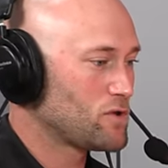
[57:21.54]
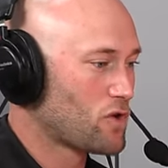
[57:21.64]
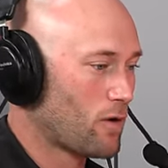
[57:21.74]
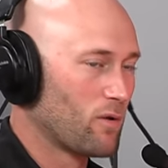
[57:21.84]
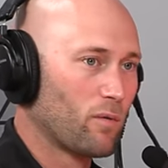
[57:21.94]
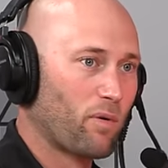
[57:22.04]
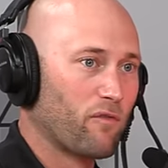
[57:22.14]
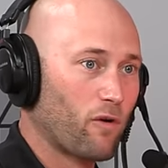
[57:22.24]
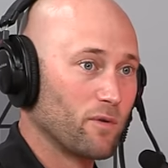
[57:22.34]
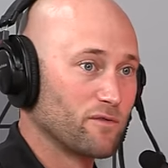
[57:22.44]
terminal
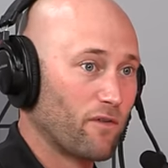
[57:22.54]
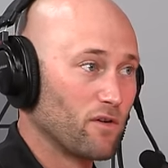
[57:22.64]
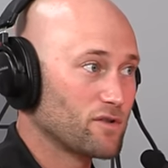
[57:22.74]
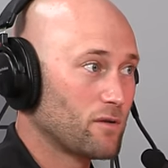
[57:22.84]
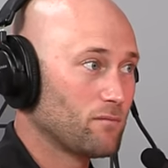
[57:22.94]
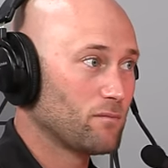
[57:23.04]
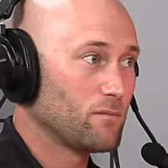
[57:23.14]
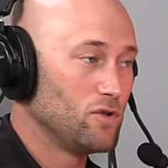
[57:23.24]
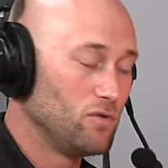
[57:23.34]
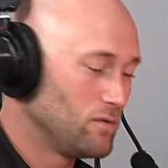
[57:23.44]
performance first.
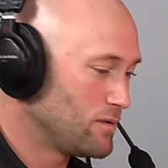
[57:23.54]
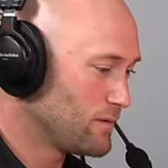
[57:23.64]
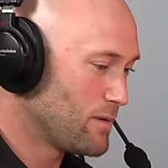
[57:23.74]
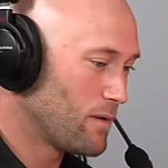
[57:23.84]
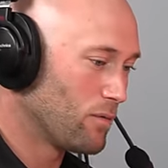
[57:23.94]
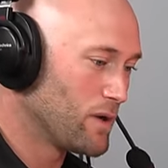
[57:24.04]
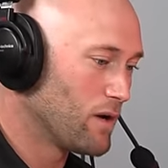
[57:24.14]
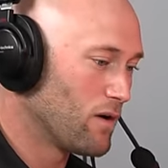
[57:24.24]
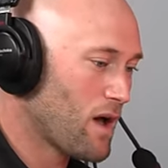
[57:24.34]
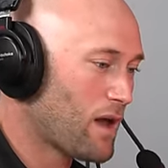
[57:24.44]
You, you know, we
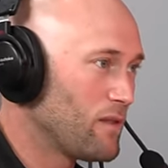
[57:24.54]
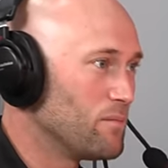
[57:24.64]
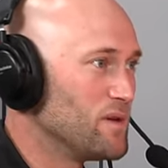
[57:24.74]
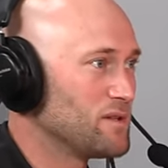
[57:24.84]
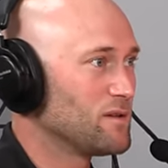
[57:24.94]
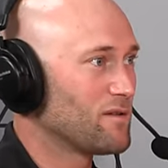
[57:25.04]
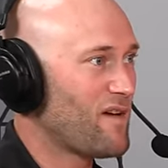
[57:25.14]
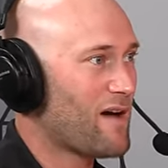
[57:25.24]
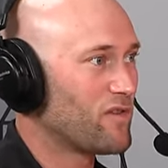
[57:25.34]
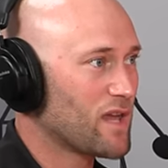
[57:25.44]
are not in the business of
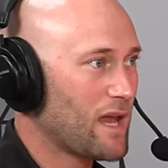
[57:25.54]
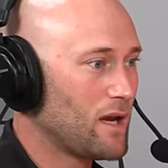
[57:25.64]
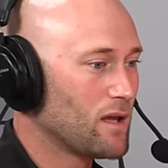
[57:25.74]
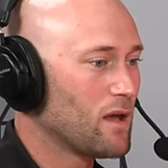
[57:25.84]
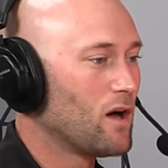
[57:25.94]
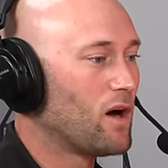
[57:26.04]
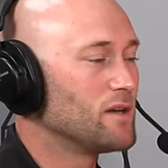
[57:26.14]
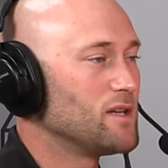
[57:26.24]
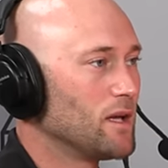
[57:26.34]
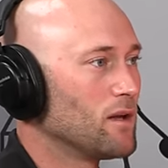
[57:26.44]
advocating
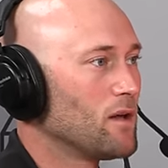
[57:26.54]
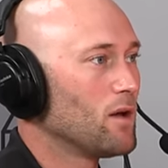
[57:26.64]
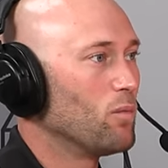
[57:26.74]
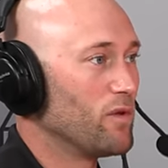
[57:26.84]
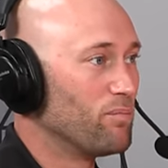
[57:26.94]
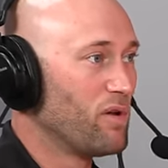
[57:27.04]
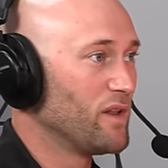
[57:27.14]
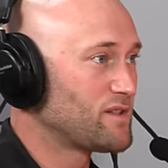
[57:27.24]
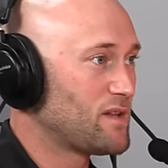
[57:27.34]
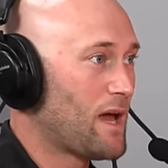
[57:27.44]
hunting with
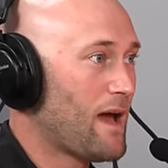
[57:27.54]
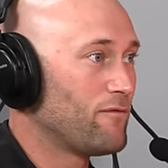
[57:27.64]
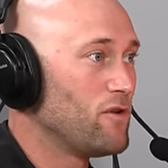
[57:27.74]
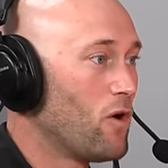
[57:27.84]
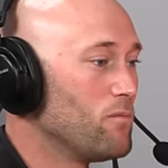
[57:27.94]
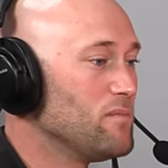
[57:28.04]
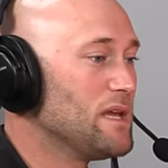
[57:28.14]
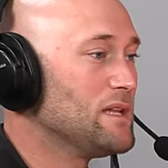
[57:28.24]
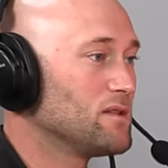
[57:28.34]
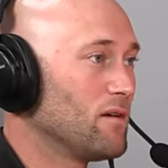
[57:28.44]
bullets that have no
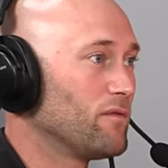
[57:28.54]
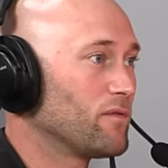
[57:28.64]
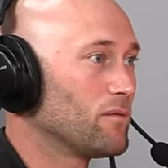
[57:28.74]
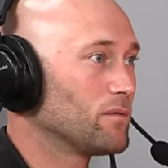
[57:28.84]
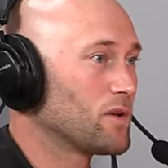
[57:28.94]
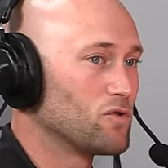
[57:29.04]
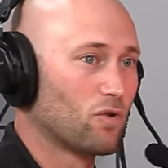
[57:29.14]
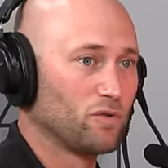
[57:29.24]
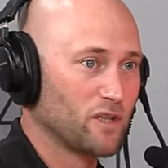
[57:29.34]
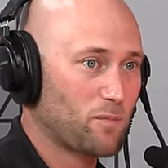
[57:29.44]
means of
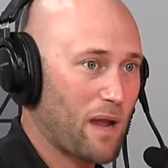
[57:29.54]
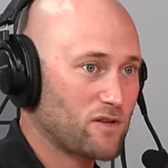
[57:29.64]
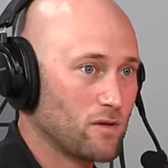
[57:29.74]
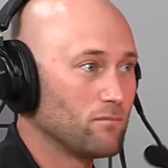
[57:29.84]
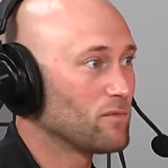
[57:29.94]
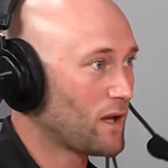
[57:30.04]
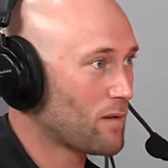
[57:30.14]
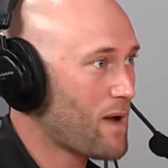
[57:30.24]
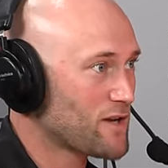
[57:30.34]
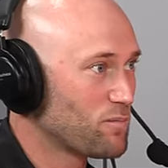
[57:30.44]
controlled expansion, like
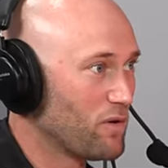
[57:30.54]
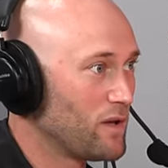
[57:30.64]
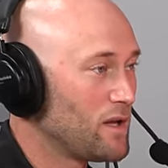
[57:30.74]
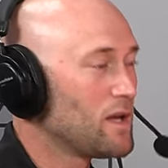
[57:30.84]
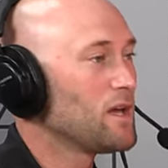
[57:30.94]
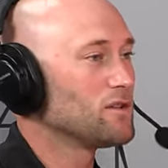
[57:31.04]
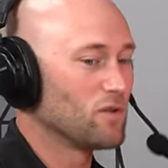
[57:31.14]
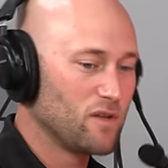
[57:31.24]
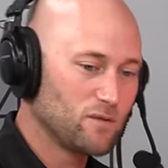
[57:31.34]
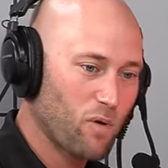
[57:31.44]
a match bullet. Mm-hmm.
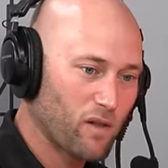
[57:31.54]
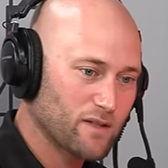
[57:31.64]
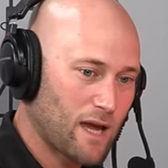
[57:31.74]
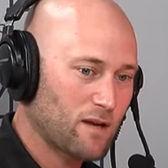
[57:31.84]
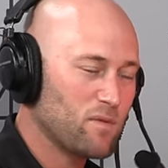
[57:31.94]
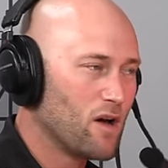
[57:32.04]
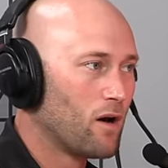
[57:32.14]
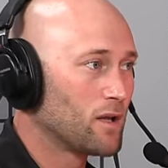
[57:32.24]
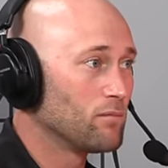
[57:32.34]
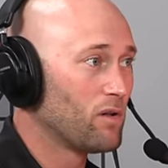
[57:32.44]
So these bullets had to be
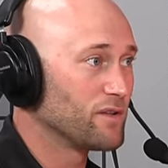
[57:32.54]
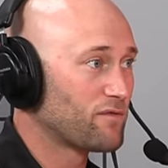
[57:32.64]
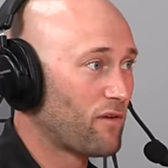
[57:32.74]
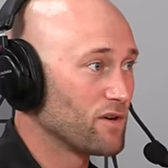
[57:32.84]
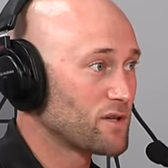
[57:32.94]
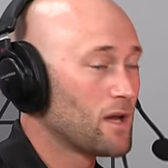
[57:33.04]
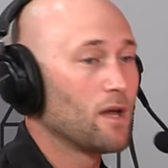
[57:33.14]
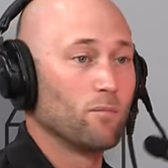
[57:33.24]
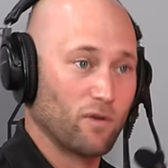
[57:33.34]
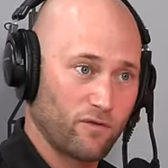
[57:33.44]
hunting bullets first.
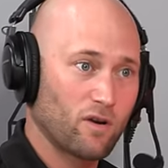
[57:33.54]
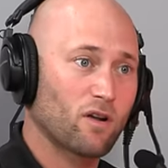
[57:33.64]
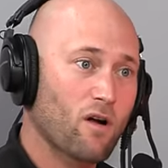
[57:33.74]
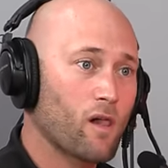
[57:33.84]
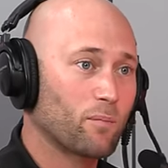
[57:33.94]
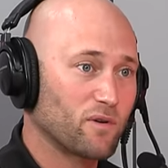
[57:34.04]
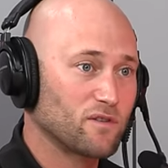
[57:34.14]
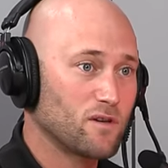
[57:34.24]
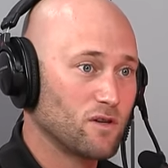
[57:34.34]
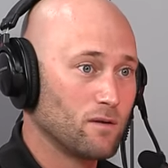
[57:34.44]
But if you're going to call it
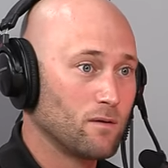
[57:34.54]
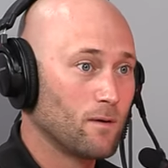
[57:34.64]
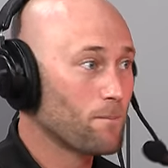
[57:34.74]
precision,